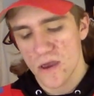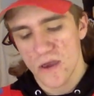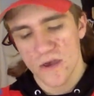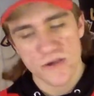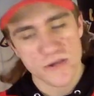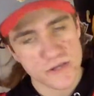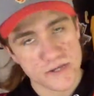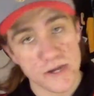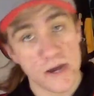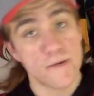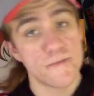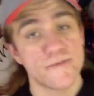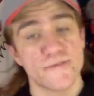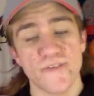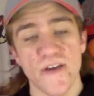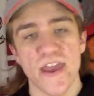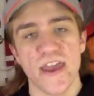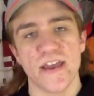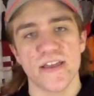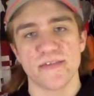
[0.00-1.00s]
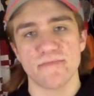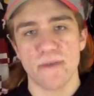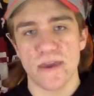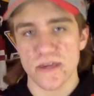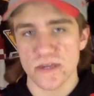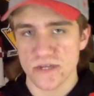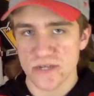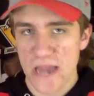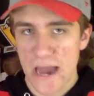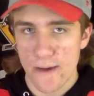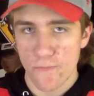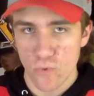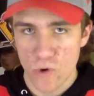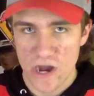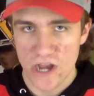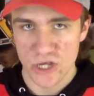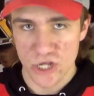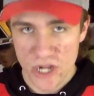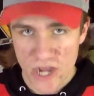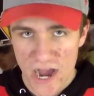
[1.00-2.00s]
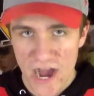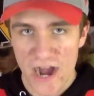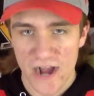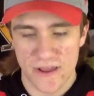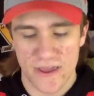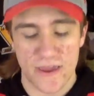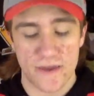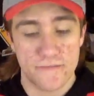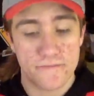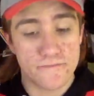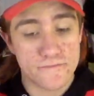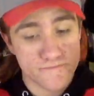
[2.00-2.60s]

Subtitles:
some fans may stop watching hockey.